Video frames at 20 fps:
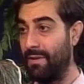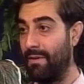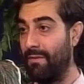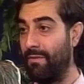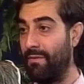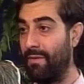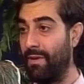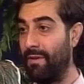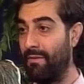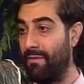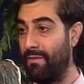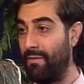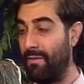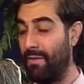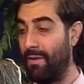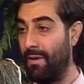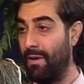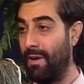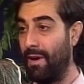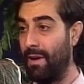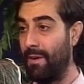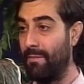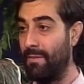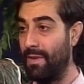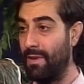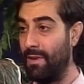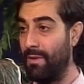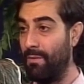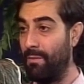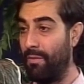If
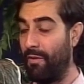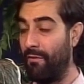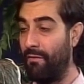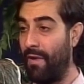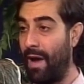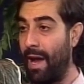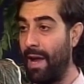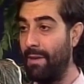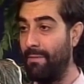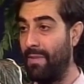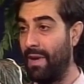you provide